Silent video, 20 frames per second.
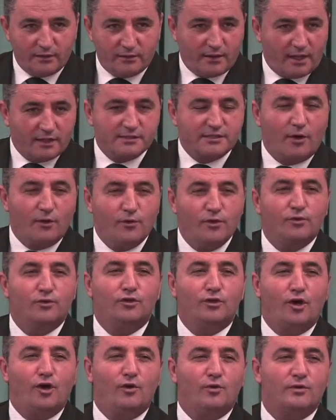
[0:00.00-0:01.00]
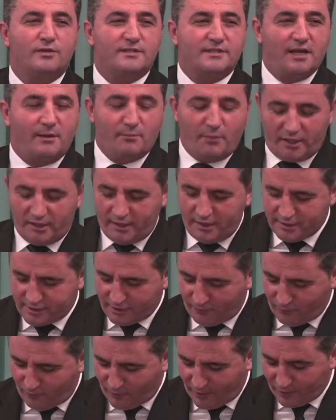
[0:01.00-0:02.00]
That's how you know somebody is a
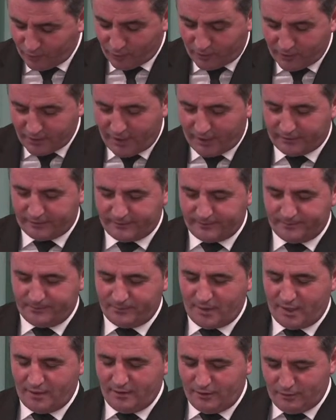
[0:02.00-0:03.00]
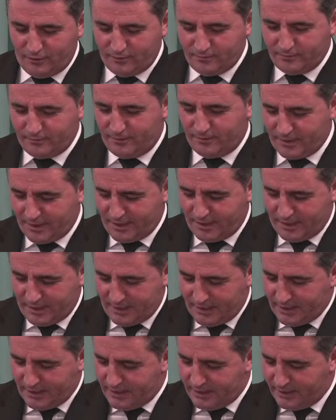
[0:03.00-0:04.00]
friend or not, you know.
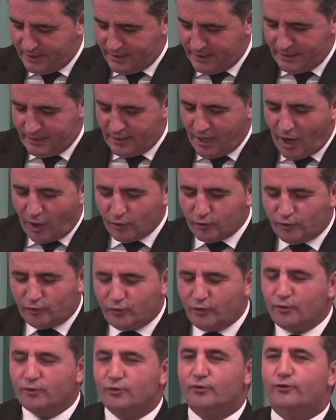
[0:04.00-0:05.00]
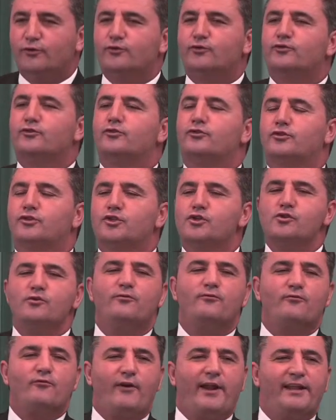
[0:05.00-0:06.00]
How do true
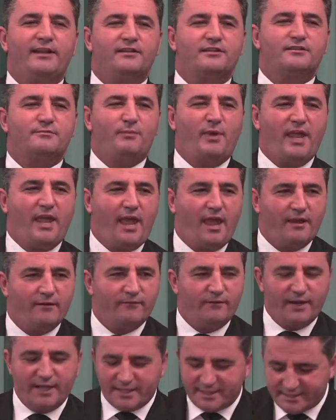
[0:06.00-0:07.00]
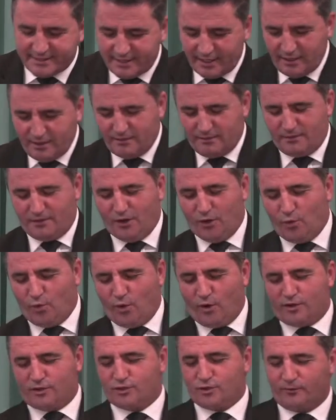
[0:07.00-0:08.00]
friends behave? Let's see the
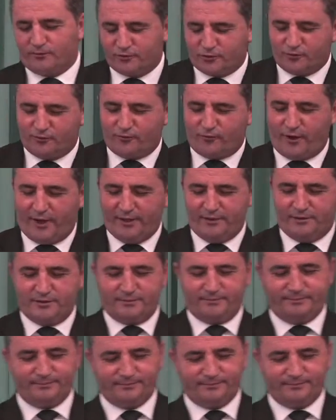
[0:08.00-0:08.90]
works of true friends.